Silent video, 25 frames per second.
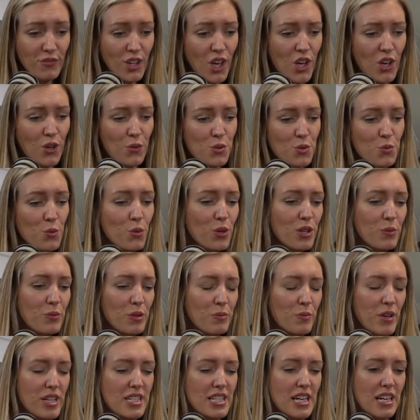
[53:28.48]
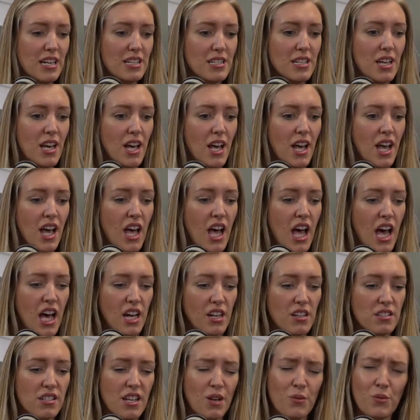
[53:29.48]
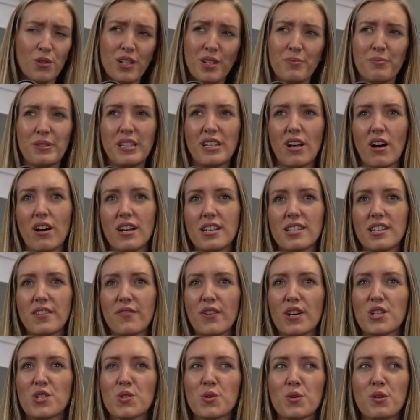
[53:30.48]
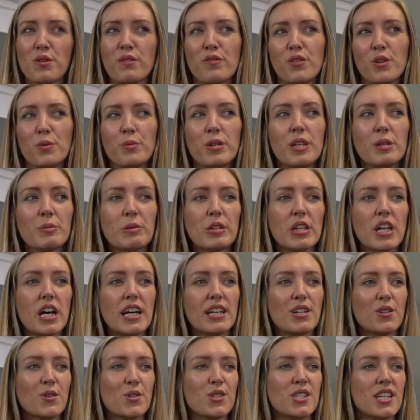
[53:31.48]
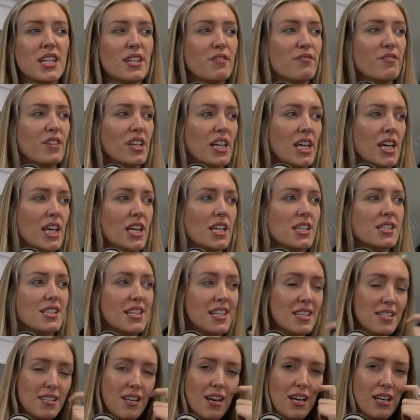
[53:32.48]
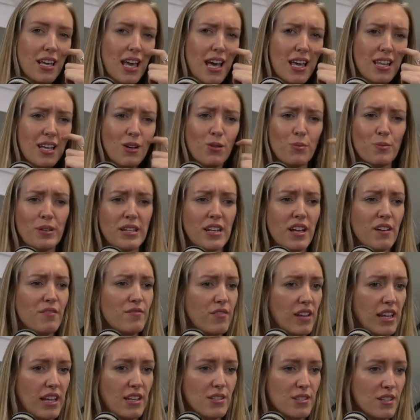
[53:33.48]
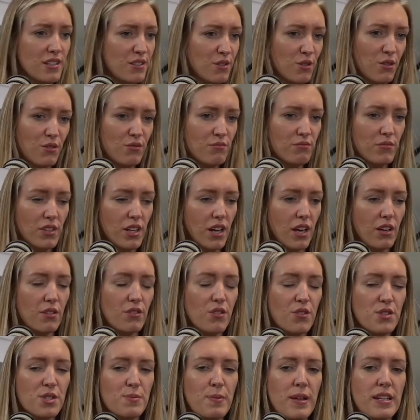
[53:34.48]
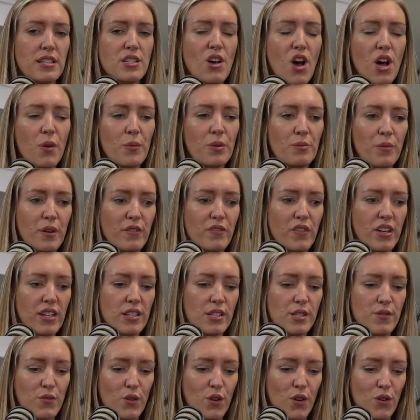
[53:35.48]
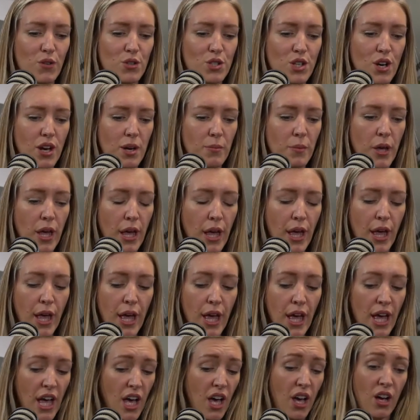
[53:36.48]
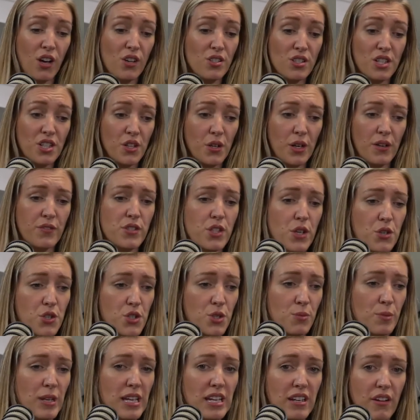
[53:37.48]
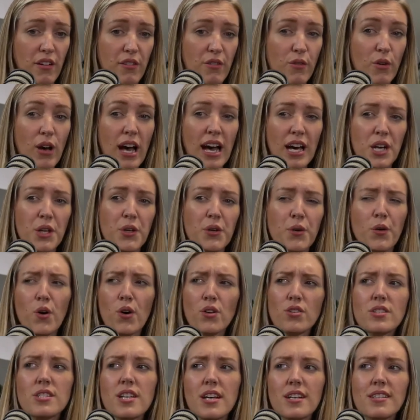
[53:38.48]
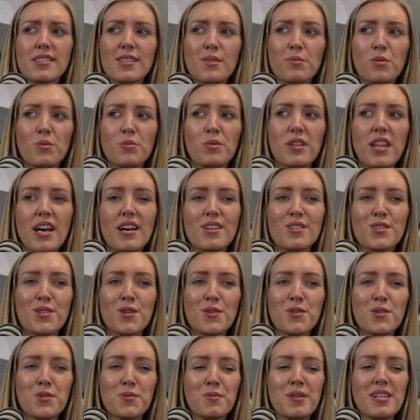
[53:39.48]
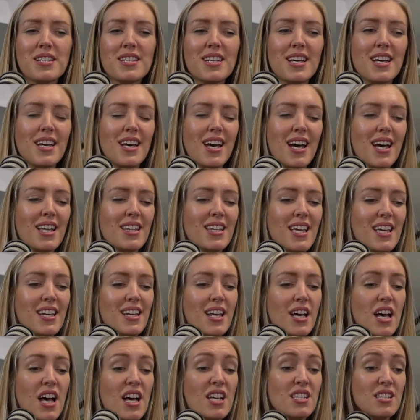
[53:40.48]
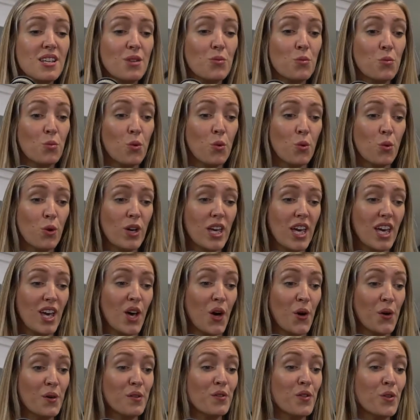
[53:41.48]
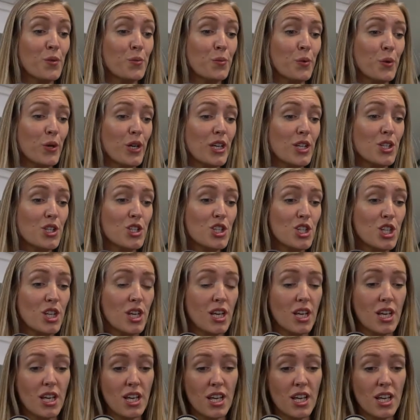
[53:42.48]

And I was walking with my dad and I was like, wouldn't it be nice if I saw a few people that I'd not seen for years? And he's like, yeah, that would be lovely because I'd not, you know, not spent time with my friends for a long time because I don't have social media. I thought, how do you contact someone without social media? And then as I'm walking over the bridge,